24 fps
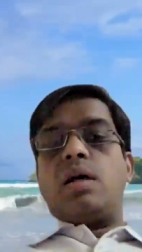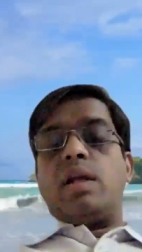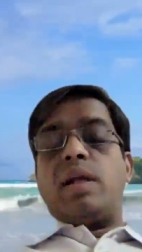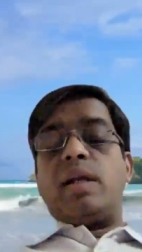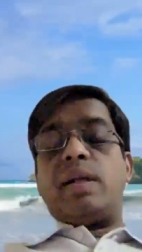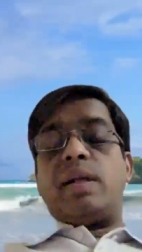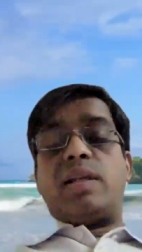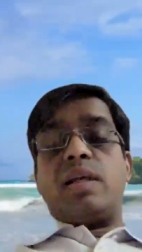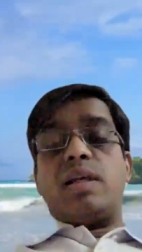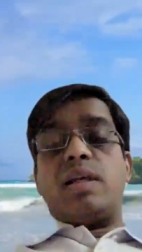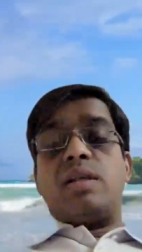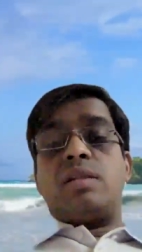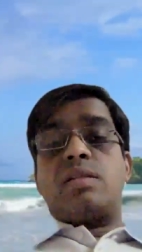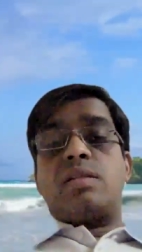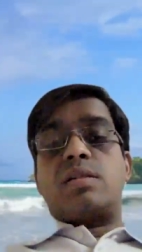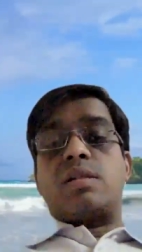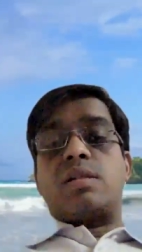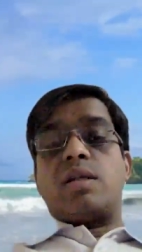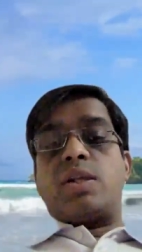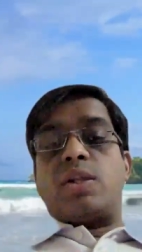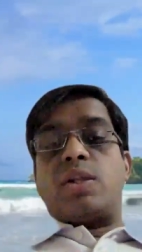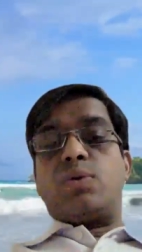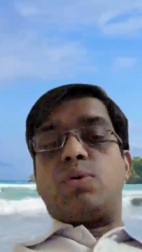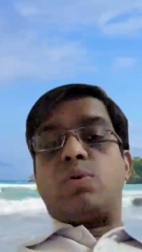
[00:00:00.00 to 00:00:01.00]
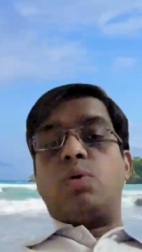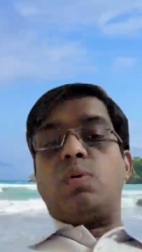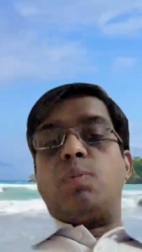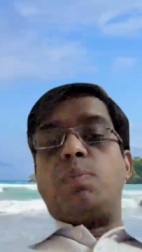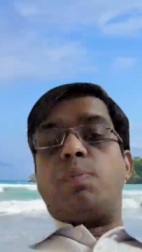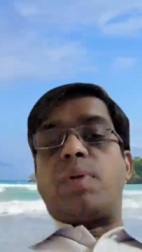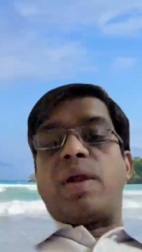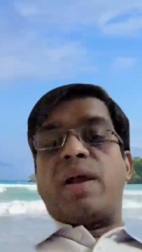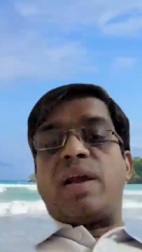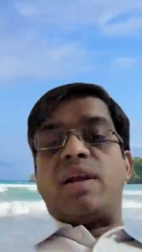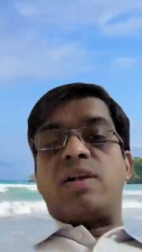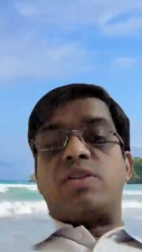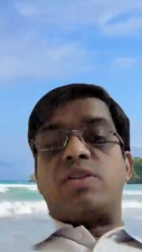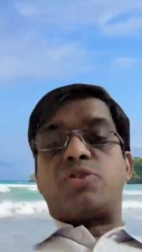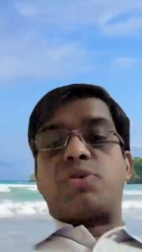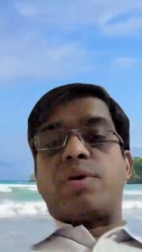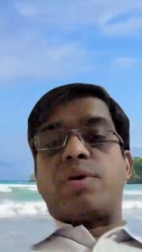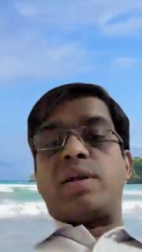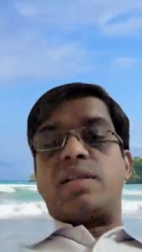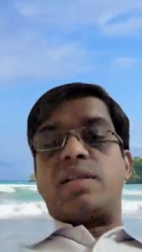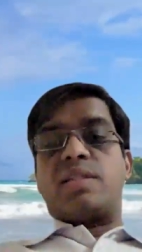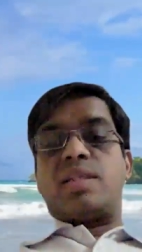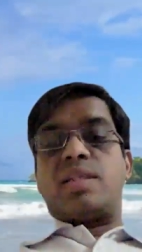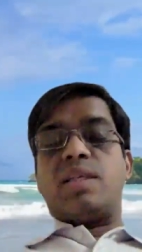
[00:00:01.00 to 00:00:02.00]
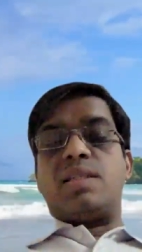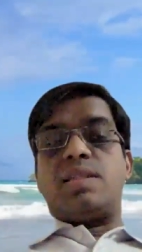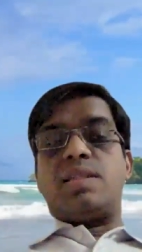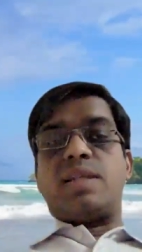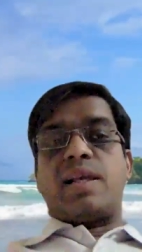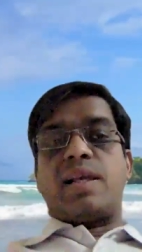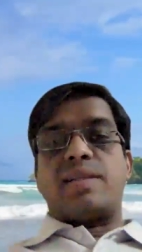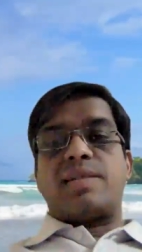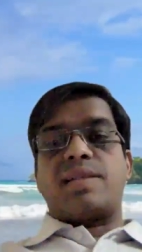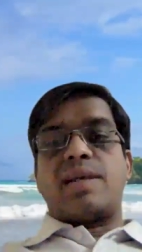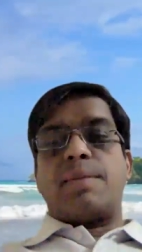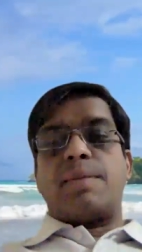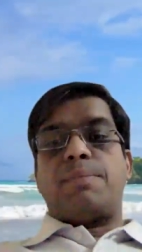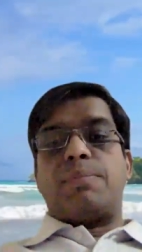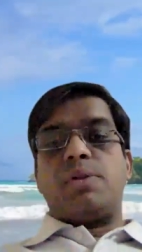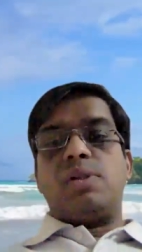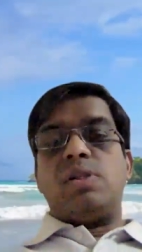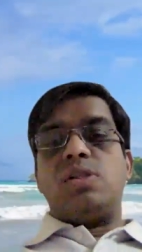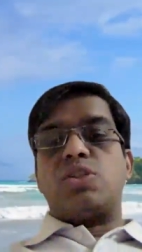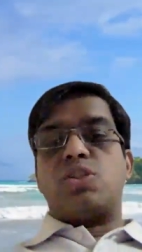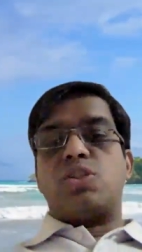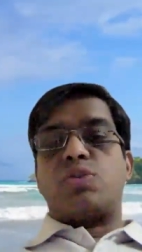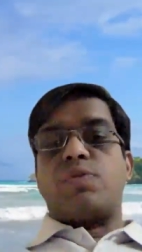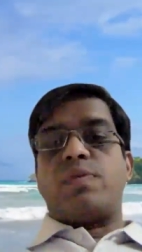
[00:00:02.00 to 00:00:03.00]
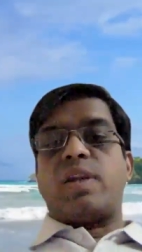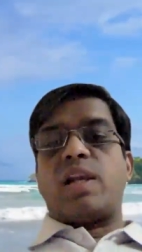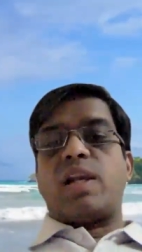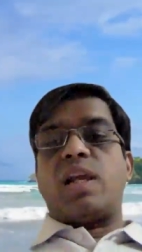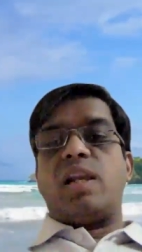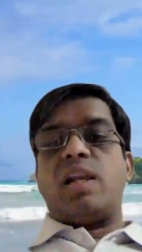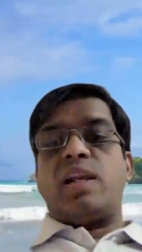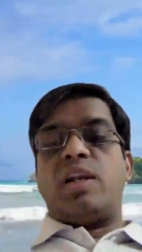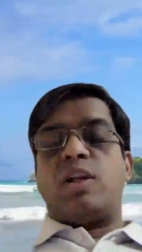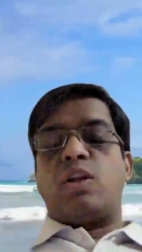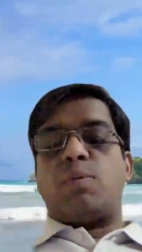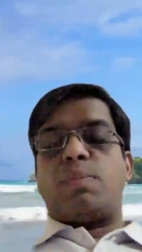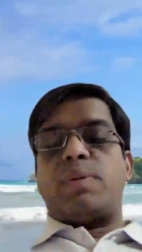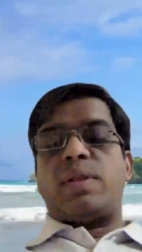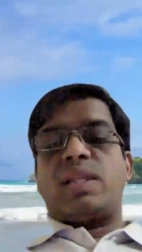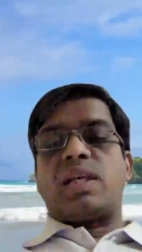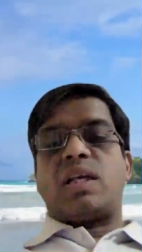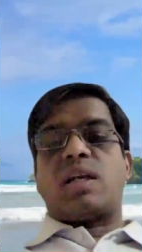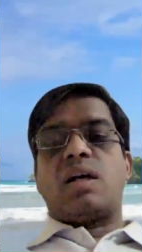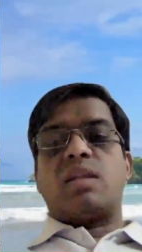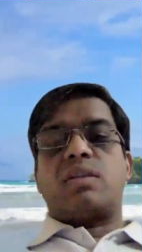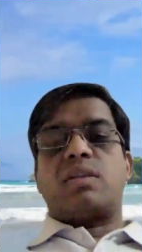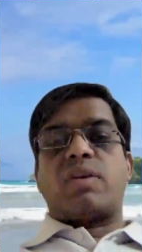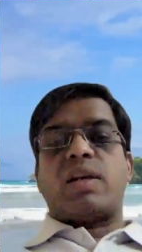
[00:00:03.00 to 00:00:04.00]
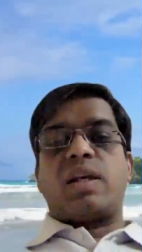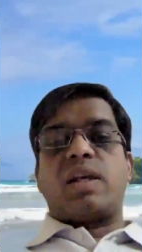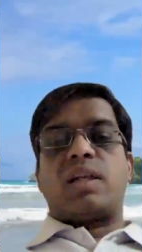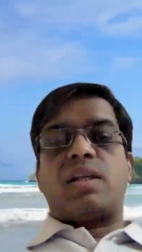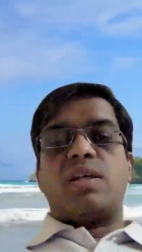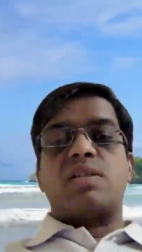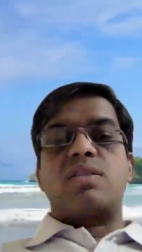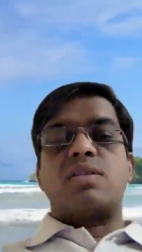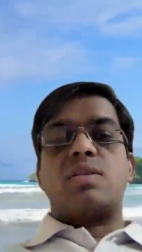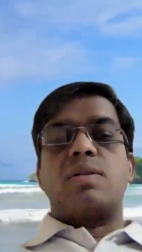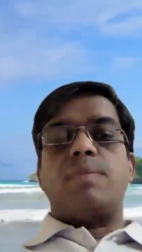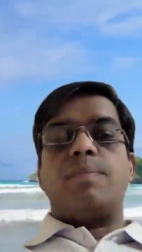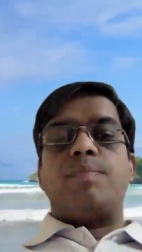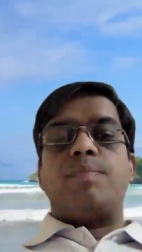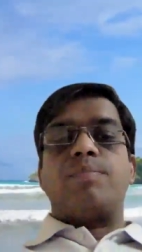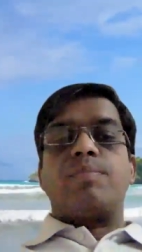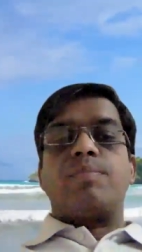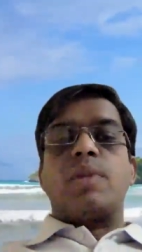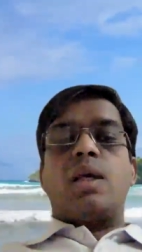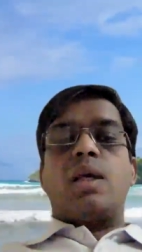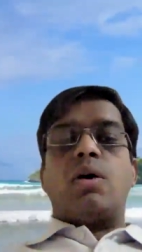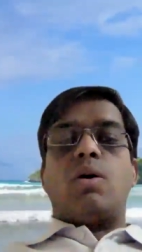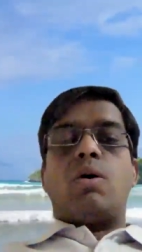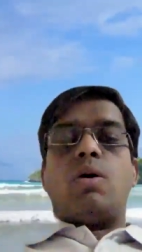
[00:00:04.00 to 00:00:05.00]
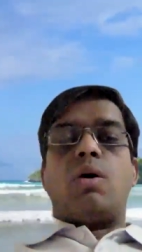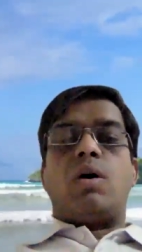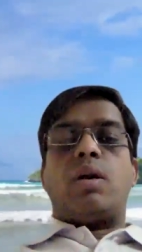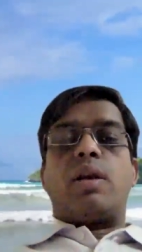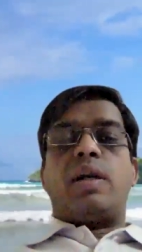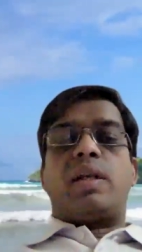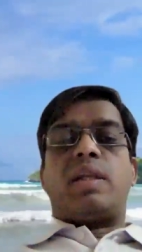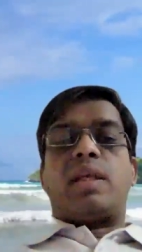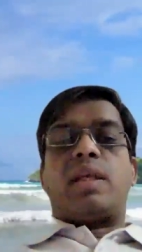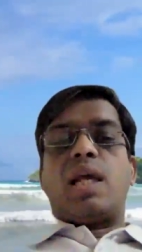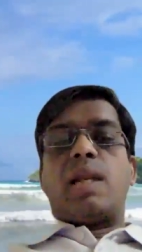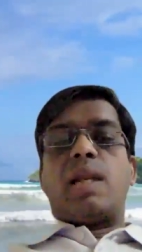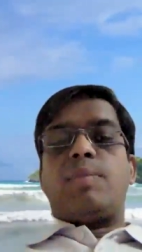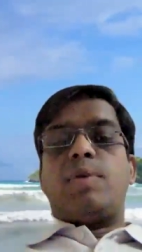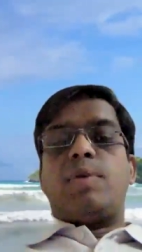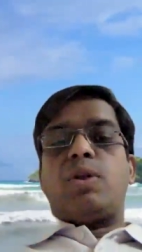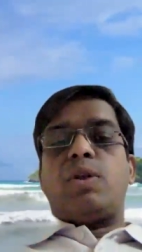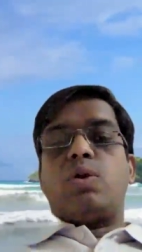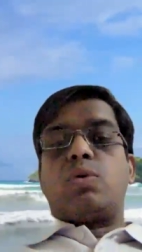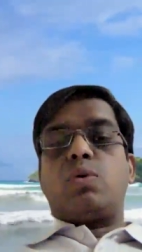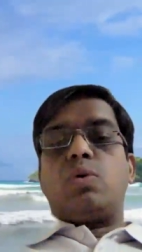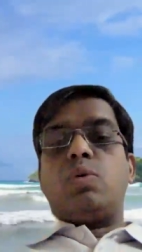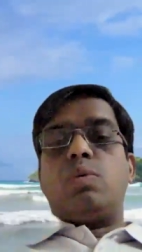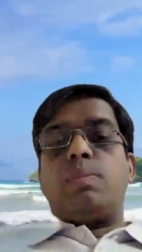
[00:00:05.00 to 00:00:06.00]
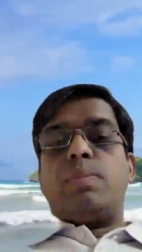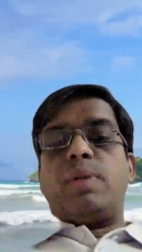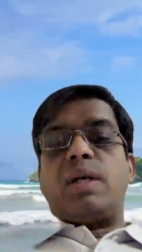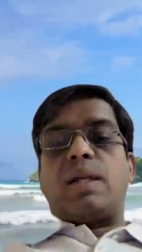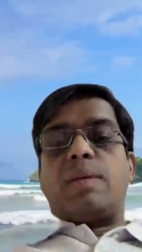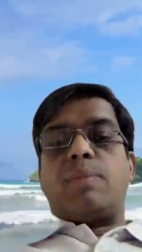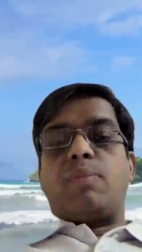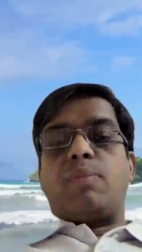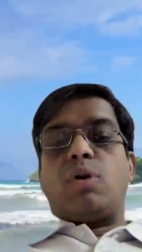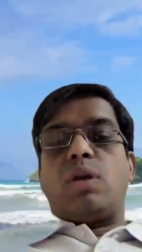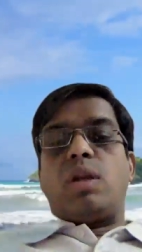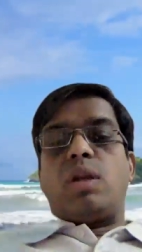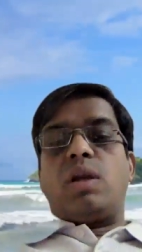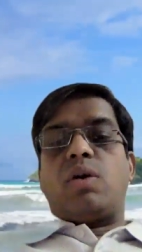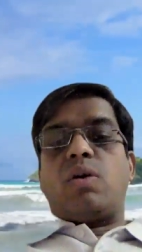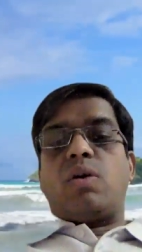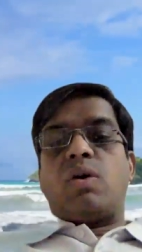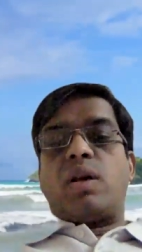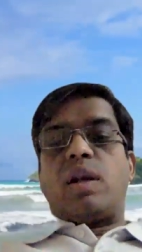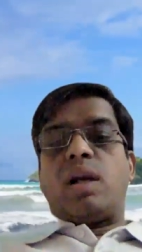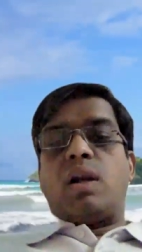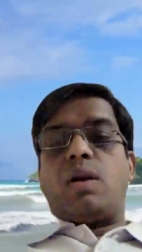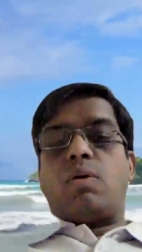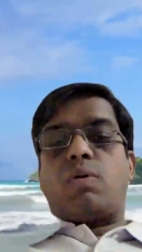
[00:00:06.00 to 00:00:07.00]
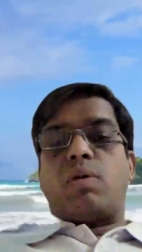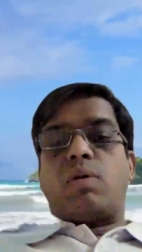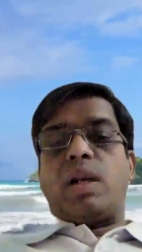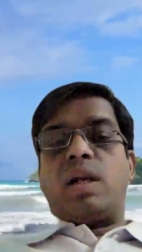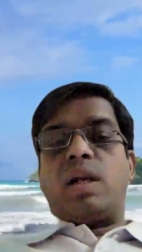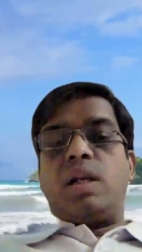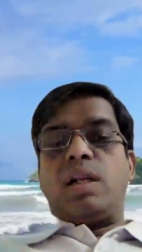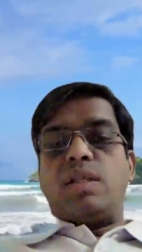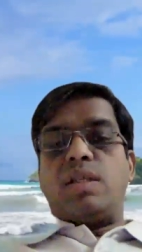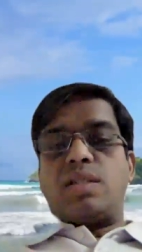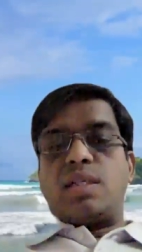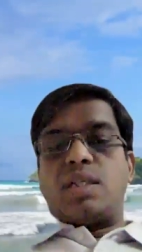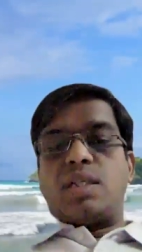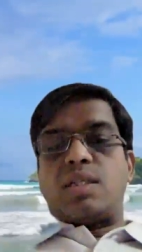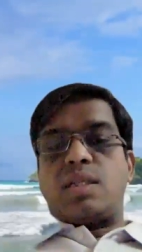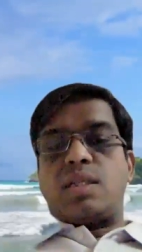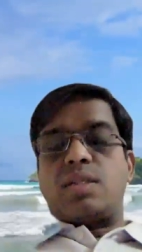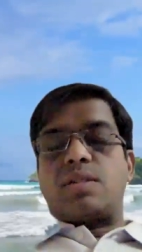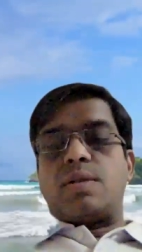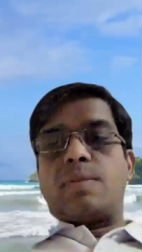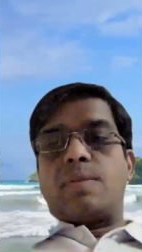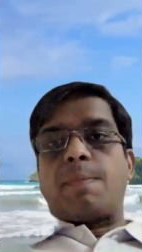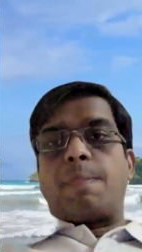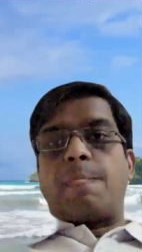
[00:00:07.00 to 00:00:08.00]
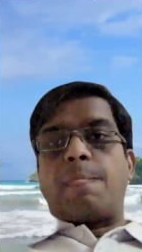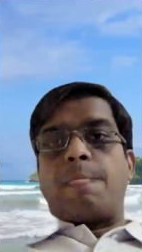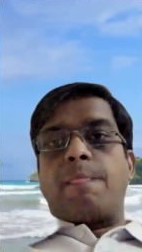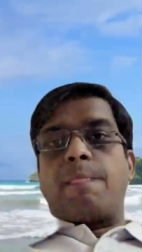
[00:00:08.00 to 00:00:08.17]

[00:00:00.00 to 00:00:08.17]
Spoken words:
it is due to prior joint disease, example, juvenile idiopathic arthritis, or it can be due to metabolic or endocrine diseases.